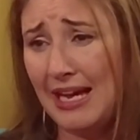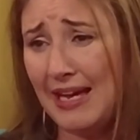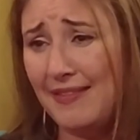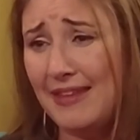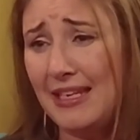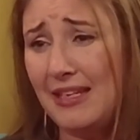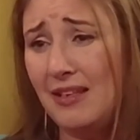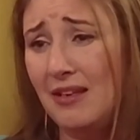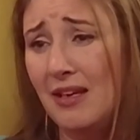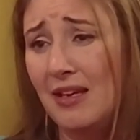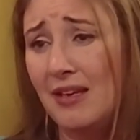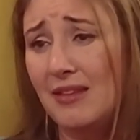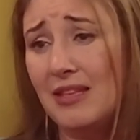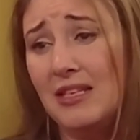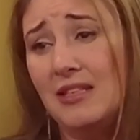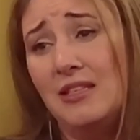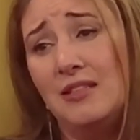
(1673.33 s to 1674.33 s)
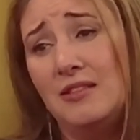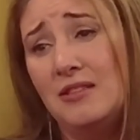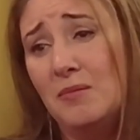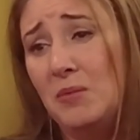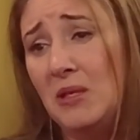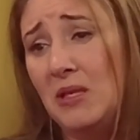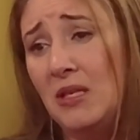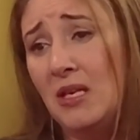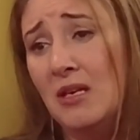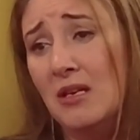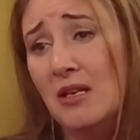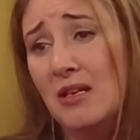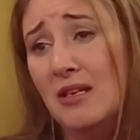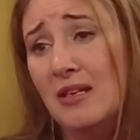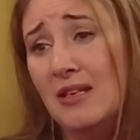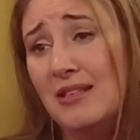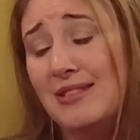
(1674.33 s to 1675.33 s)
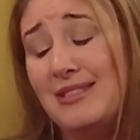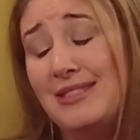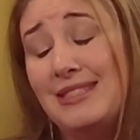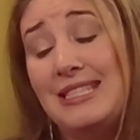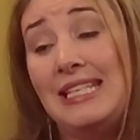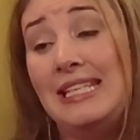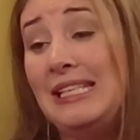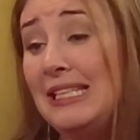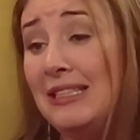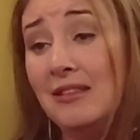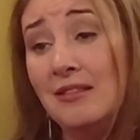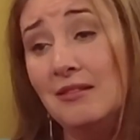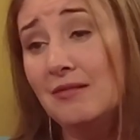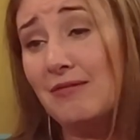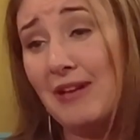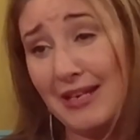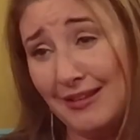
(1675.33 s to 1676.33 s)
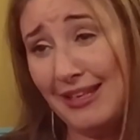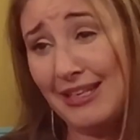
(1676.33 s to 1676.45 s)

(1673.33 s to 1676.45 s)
and they need to be seen, right?